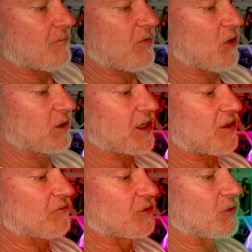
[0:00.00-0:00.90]
pulling
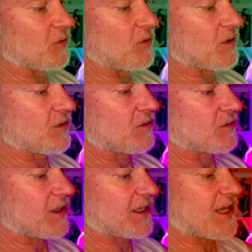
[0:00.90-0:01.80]
through
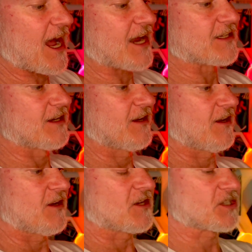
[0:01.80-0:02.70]
like that.
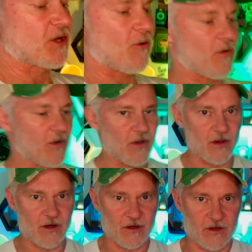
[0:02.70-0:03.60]
So
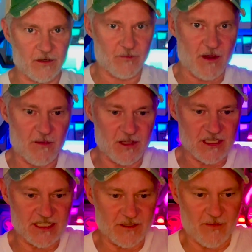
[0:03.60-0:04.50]
maybe
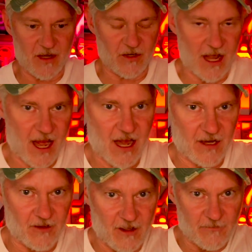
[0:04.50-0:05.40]
this is a better
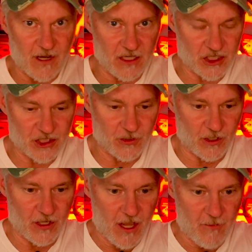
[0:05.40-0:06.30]
angle, I'm not
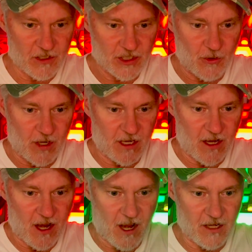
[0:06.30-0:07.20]
sure. But you're
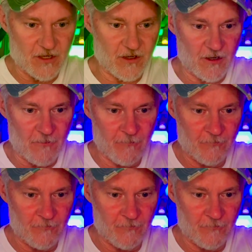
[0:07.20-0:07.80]
going under,